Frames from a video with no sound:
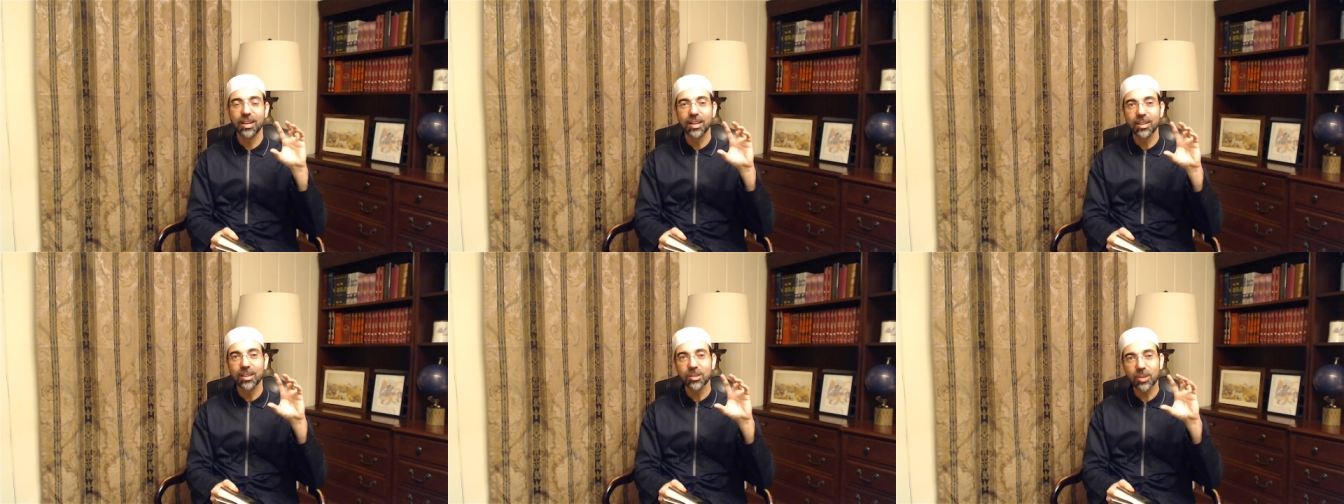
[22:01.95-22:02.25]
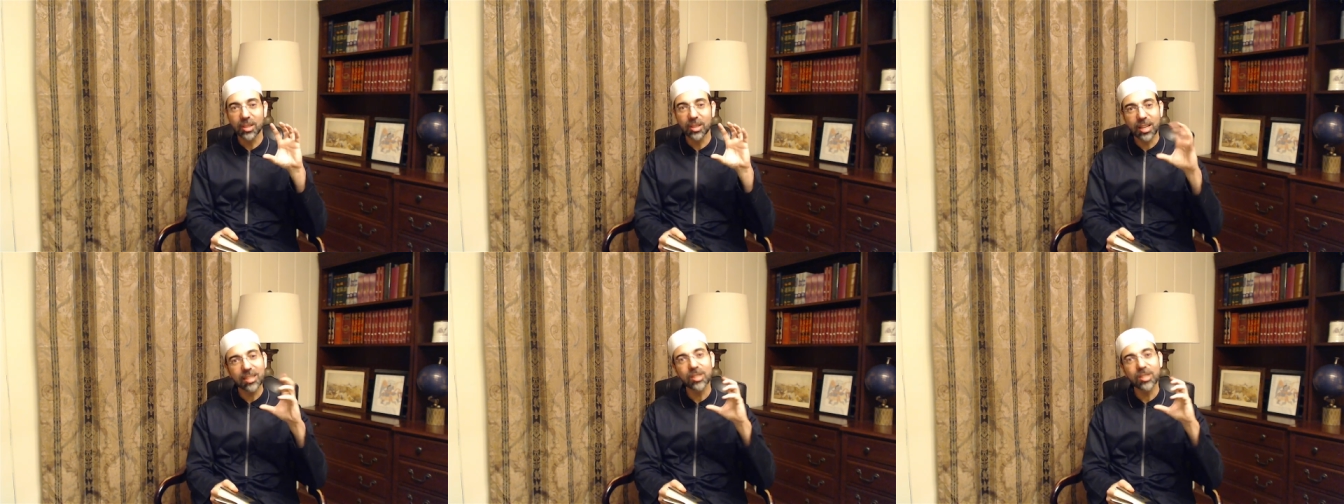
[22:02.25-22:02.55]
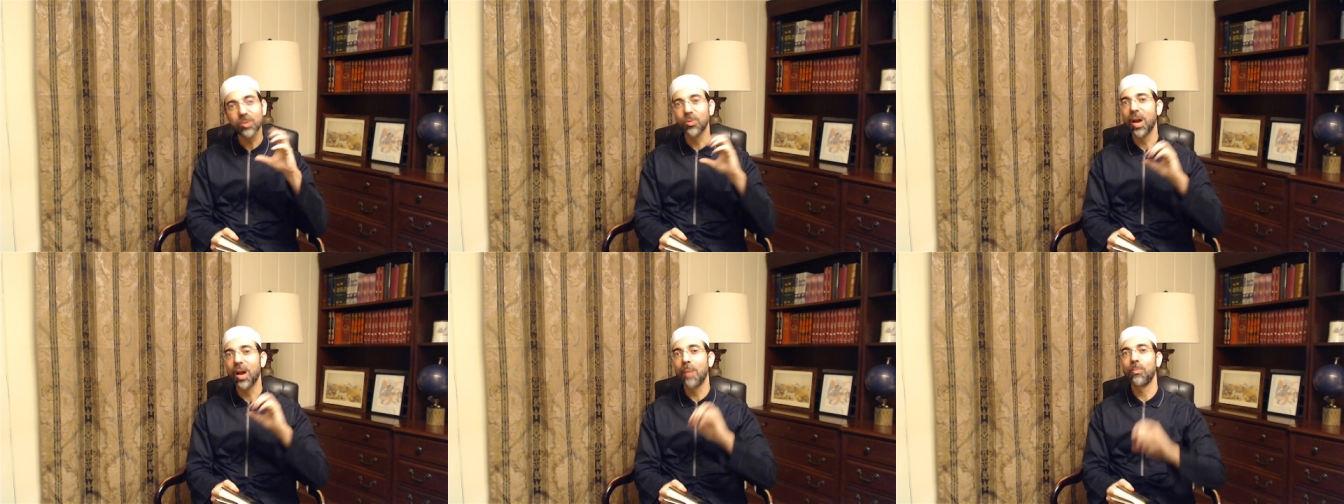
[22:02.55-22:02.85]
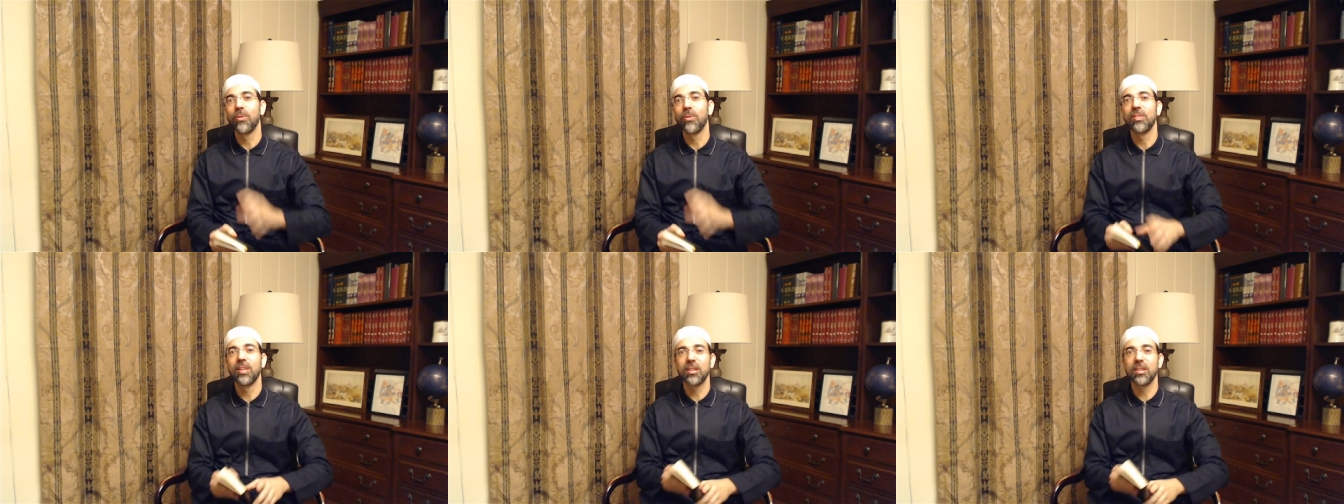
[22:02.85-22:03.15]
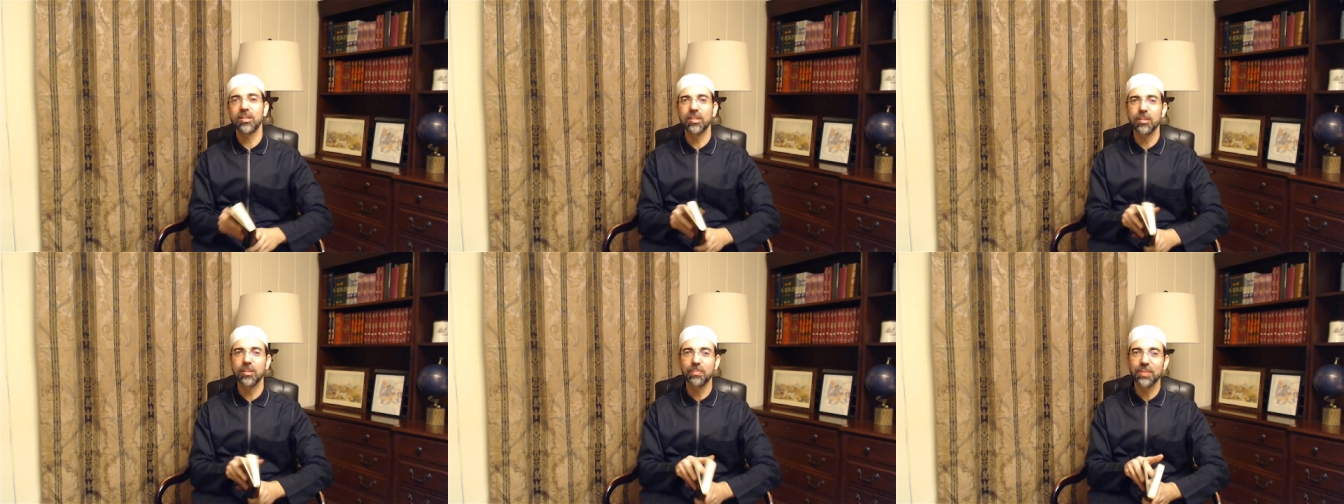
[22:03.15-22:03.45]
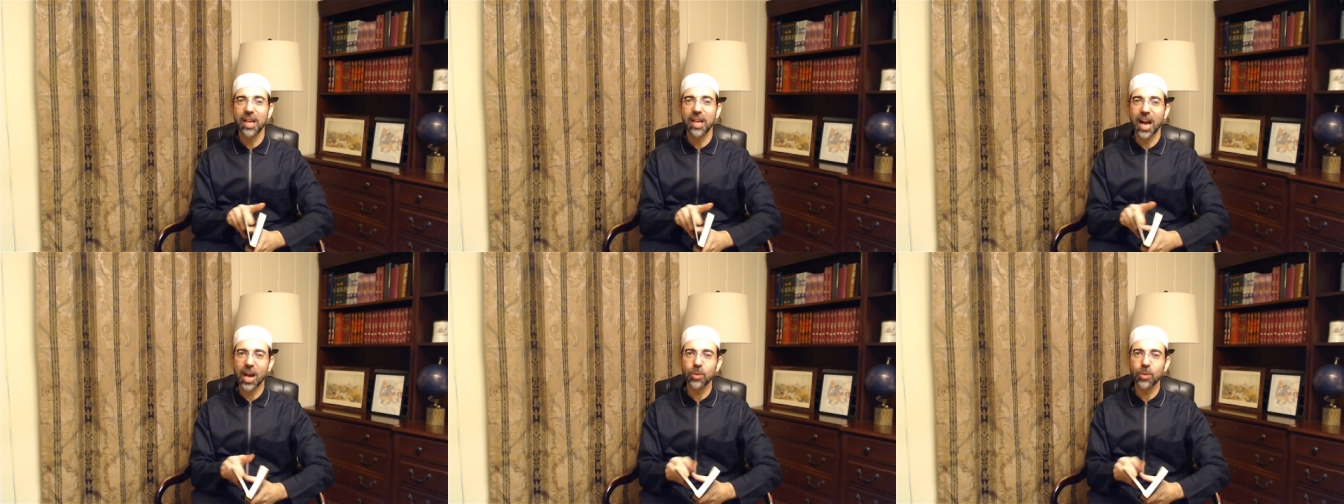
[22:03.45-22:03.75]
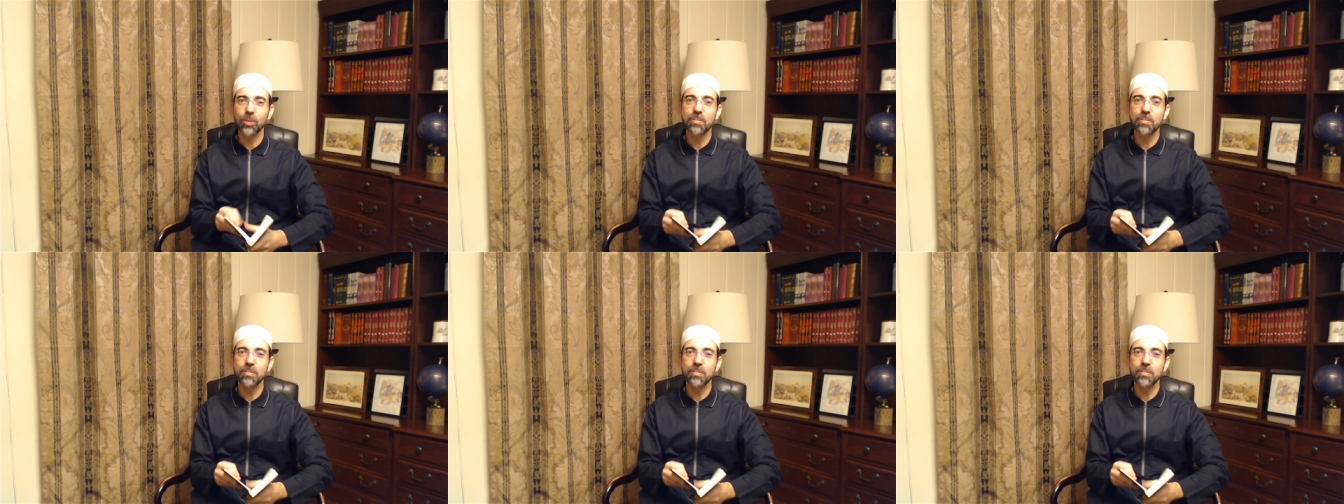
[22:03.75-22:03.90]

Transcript: So let us wrap with this. How do we